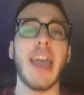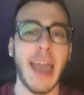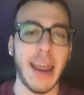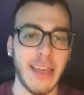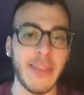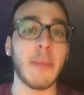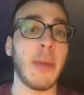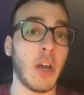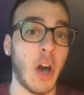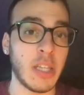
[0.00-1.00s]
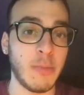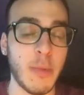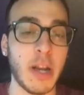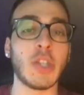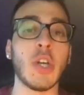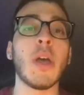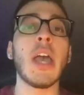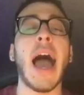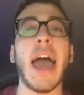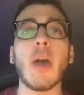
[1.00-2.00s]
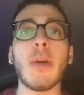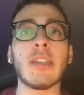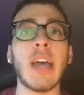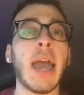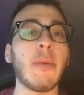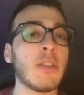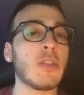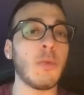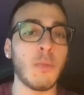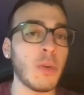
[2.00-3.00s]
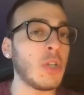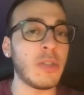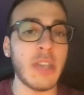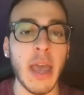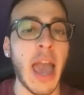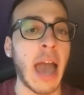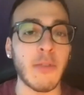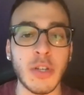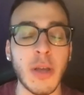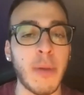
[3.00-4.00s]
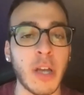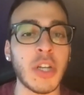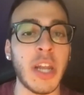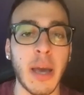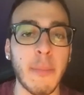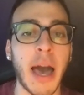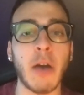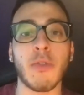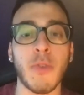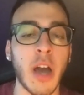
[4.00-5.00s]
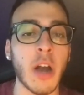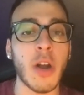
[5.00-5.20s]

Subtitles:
and then that may cost more money. So would you say average budgeting about $300,